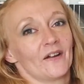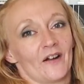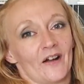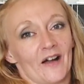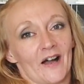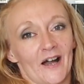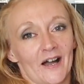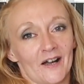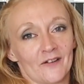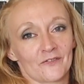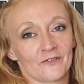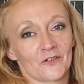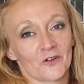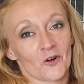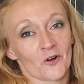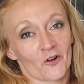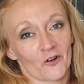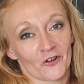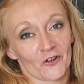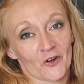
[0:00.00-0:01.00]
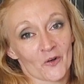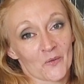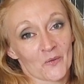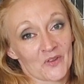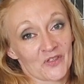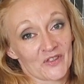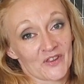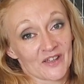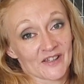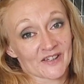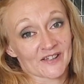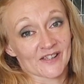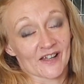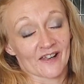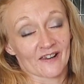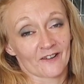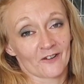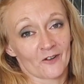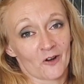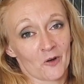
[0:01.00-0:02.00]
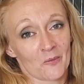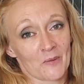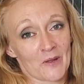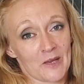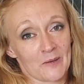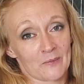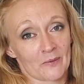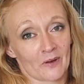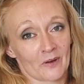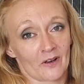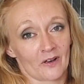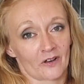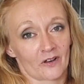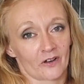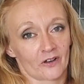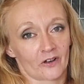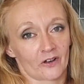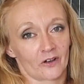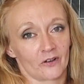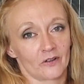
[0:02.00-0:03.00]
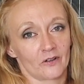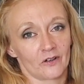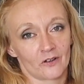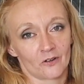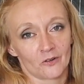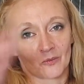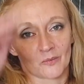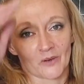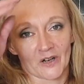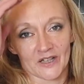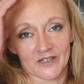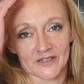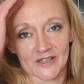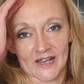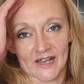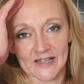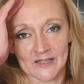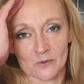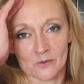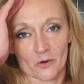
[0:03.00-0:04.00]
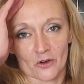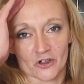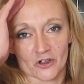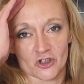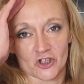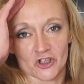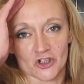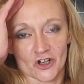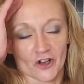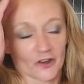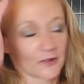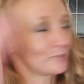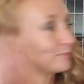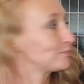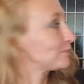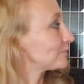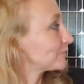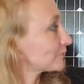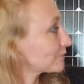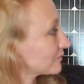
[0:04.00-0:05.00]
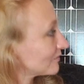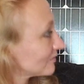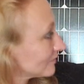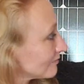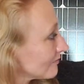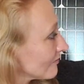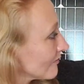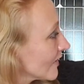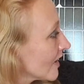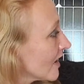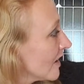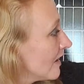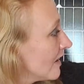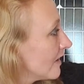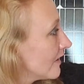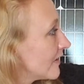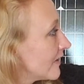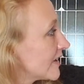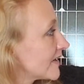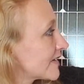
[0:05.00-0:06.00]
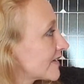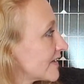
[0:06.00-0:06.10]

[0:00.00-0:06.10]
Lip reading: I have gone with this, and a lot of people are going to go, oh my days, what has she done? This